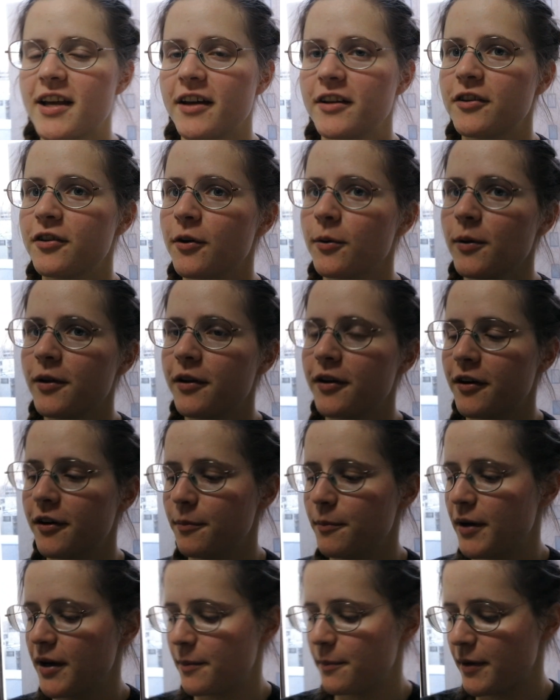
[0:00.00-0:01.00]
I told her,
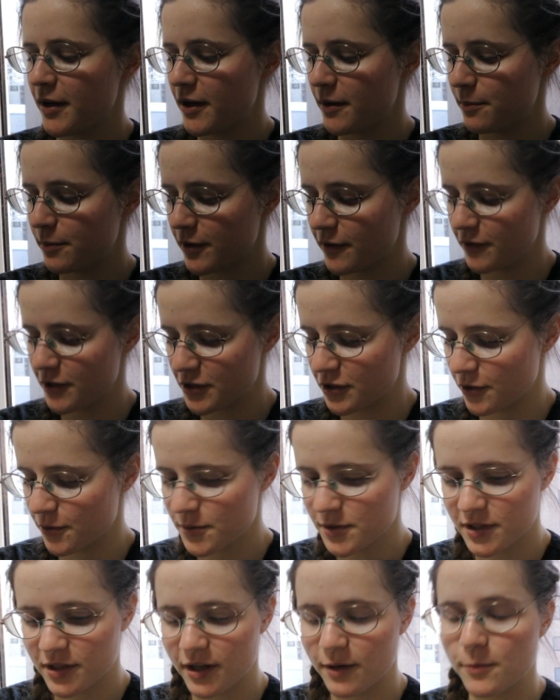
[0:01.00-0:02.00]
my previous
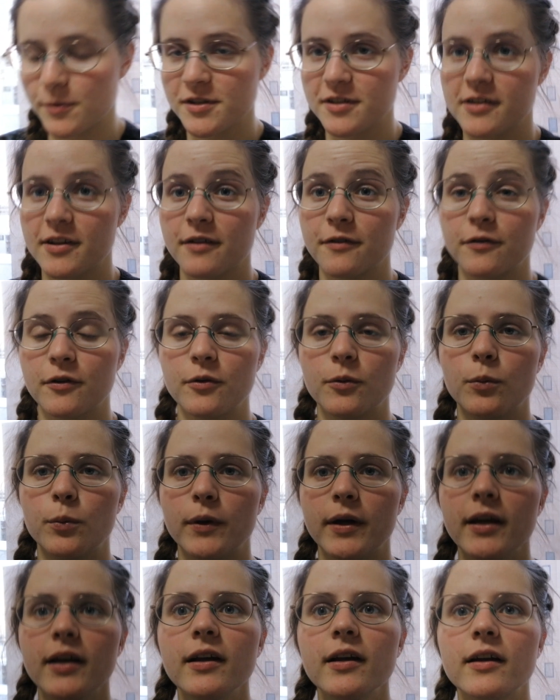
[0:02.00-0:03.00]
host, I was there for a
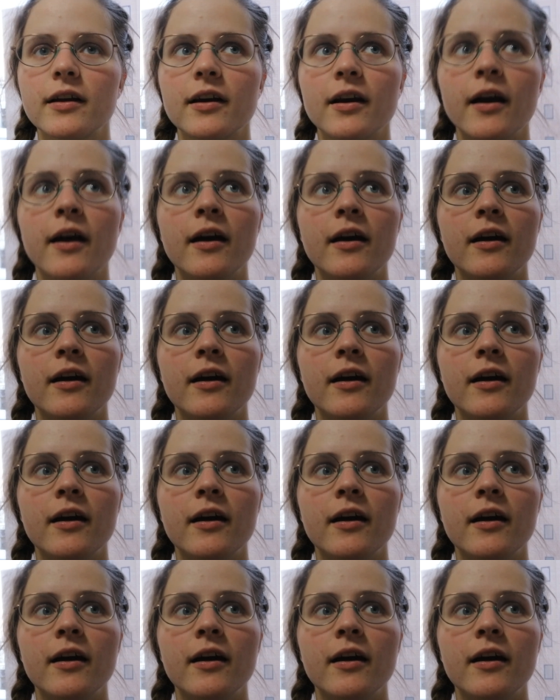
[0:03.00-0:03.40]
week.